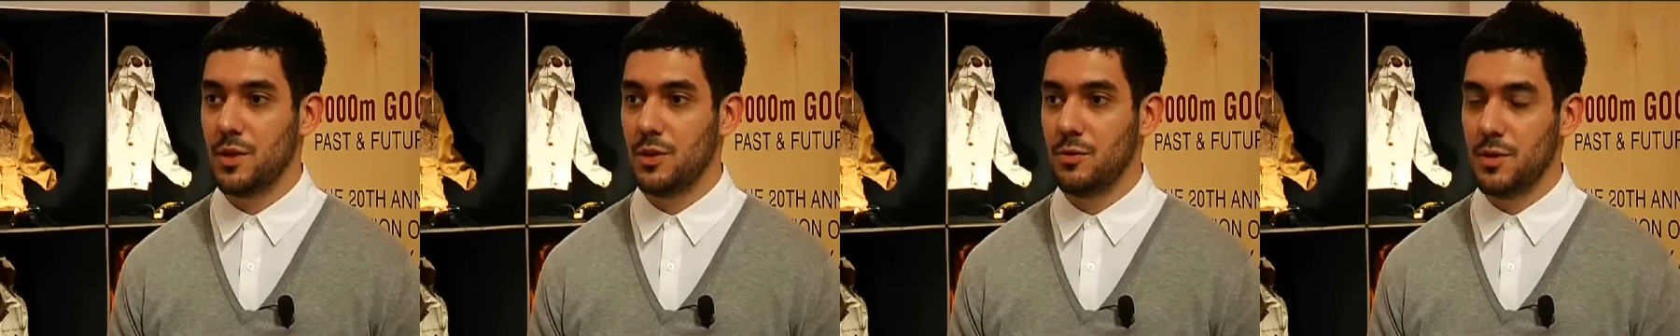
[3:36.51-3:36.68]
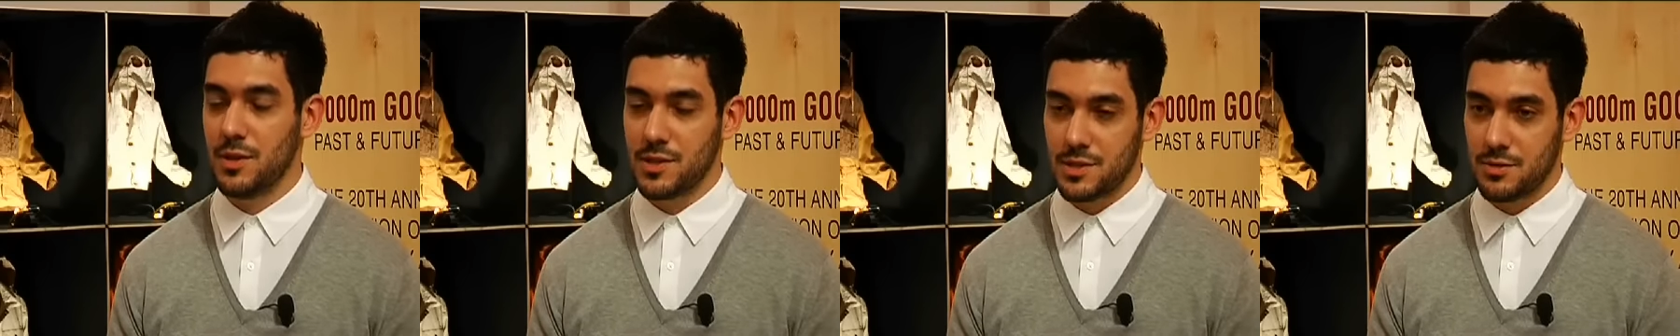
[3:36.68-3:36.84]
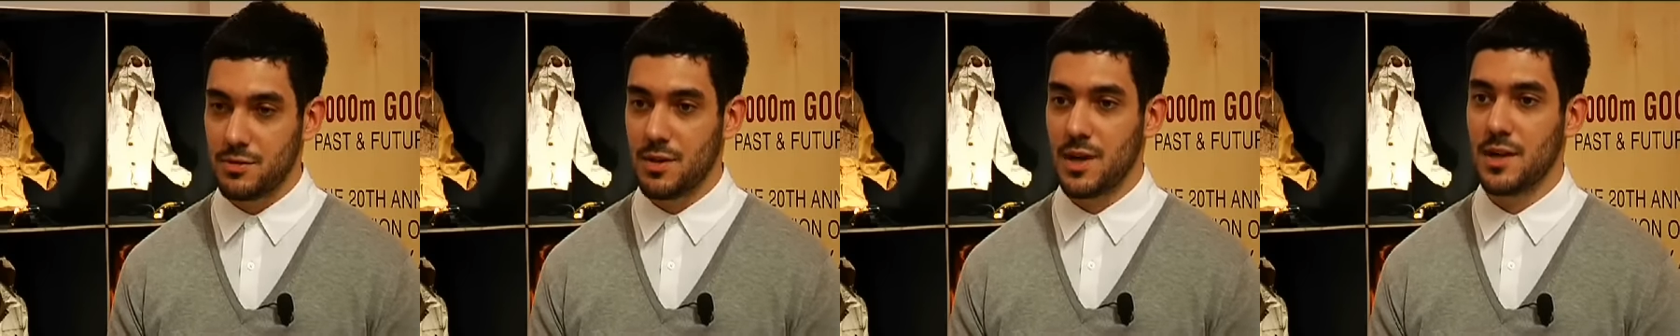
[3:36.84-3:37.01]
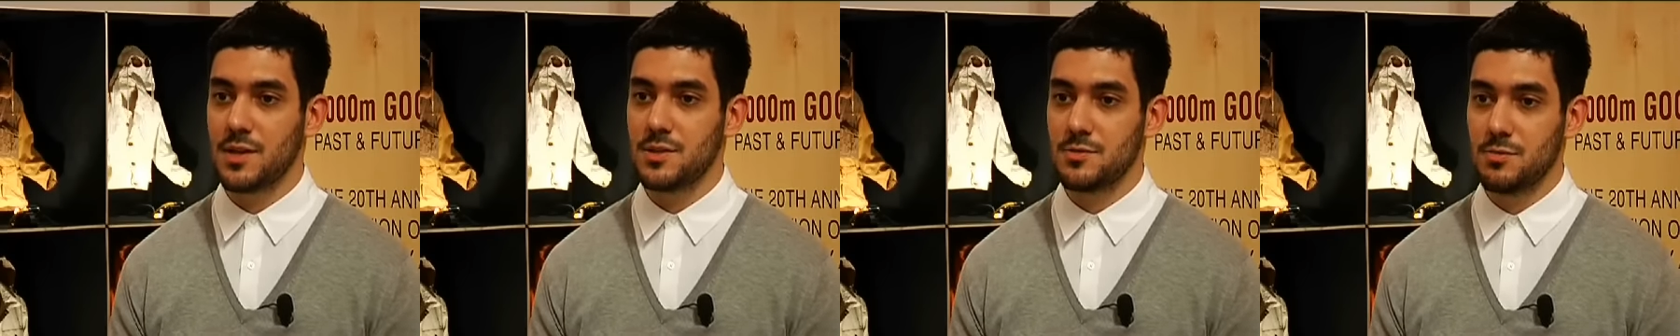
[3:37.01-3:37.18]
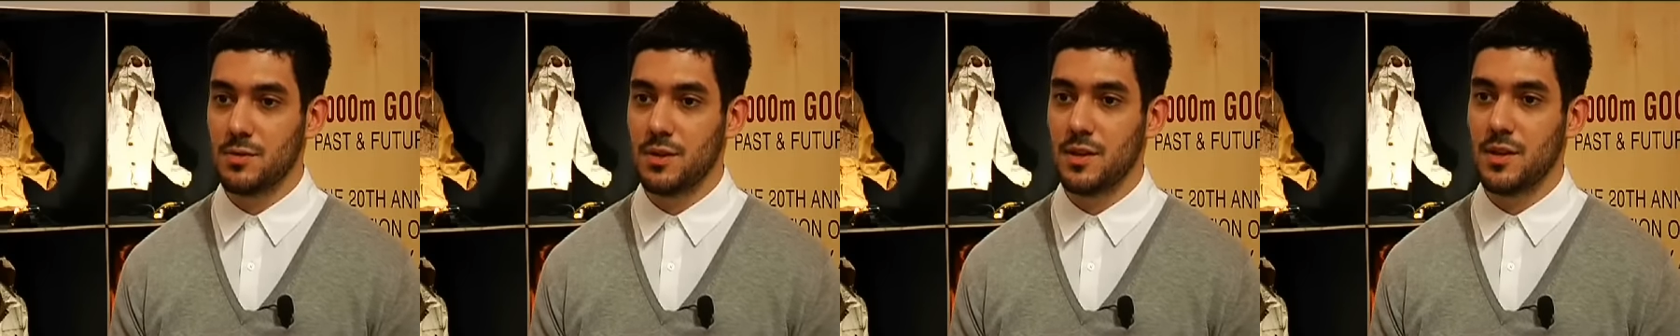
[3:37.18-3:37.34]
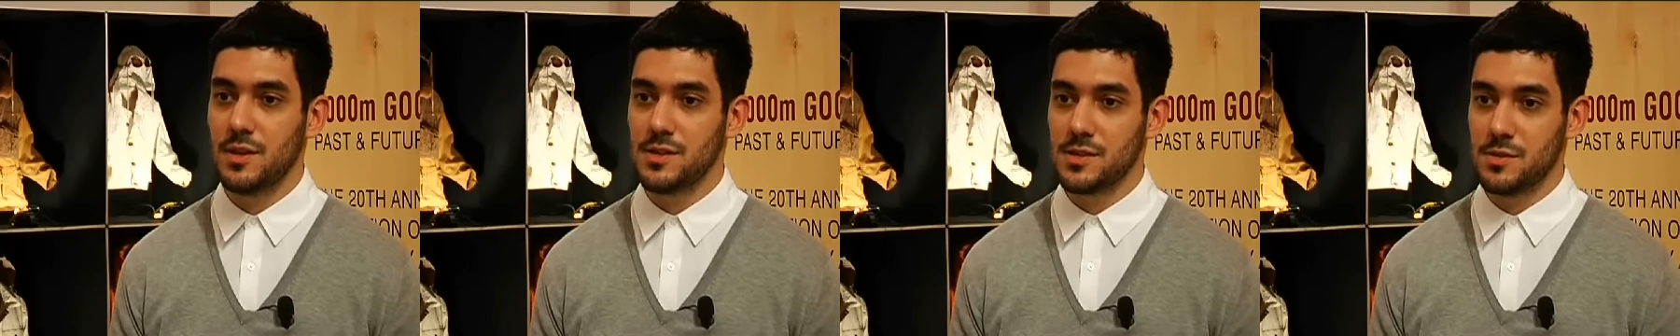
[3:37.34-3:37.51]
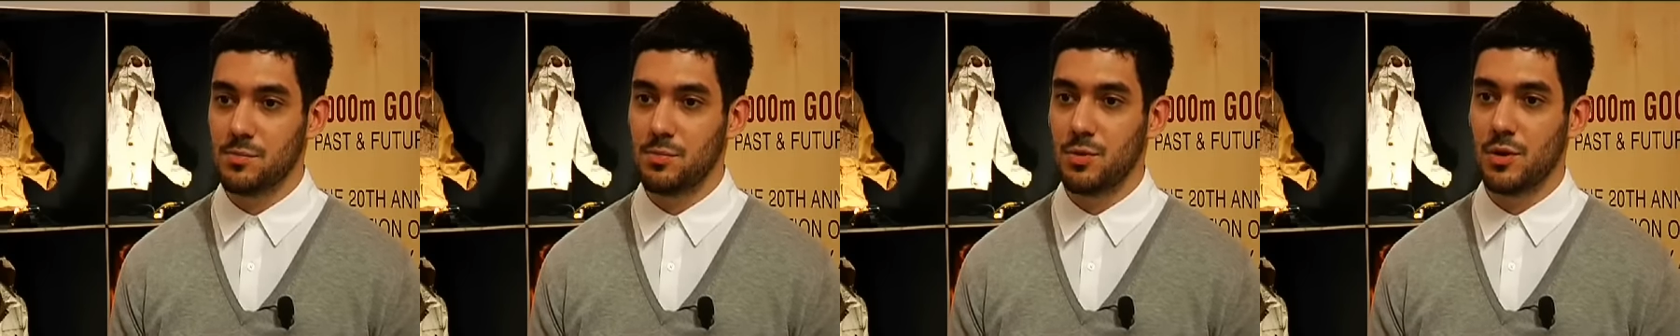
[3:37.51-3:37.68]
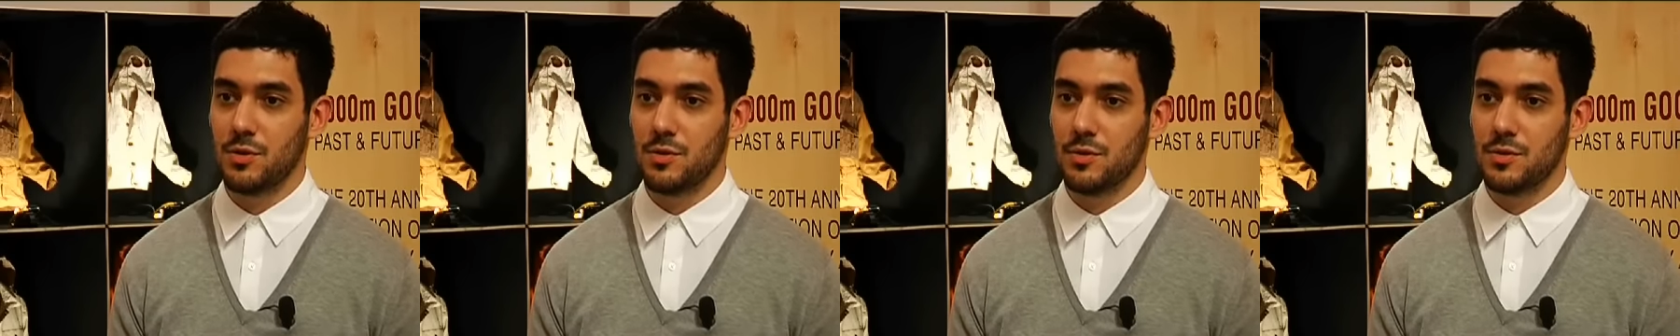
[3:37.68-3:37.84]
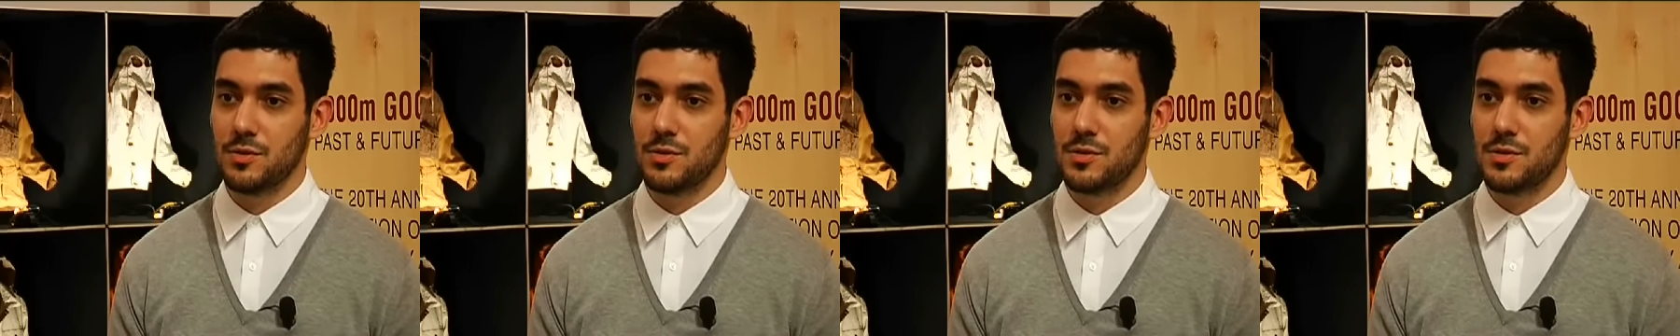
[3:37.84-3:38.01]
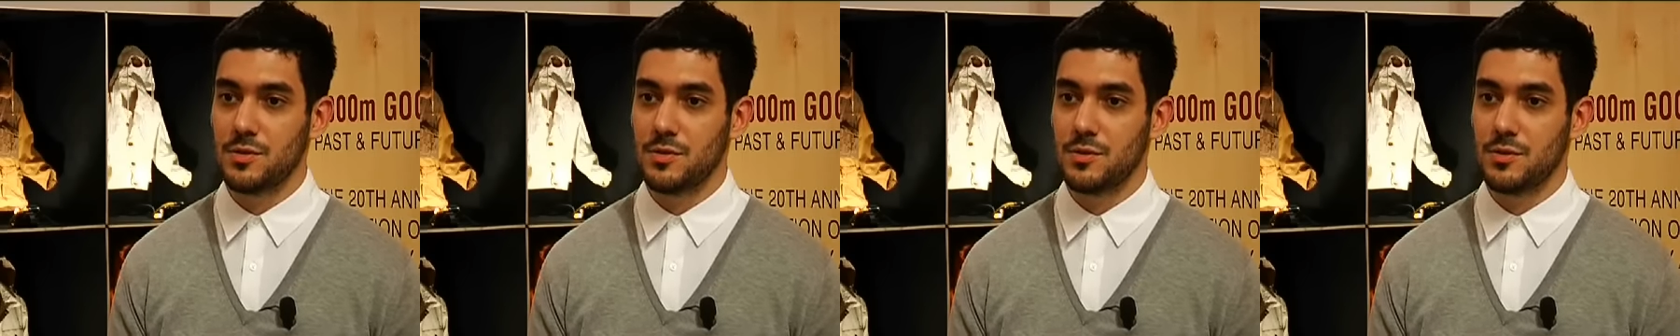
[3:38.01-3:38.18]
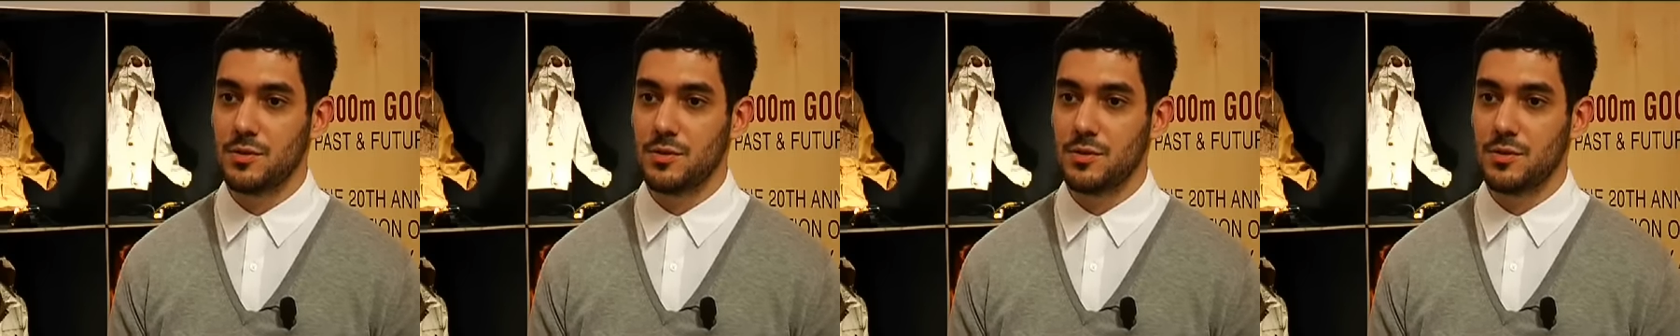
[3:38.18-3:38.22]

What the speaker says: you interact with it as a product.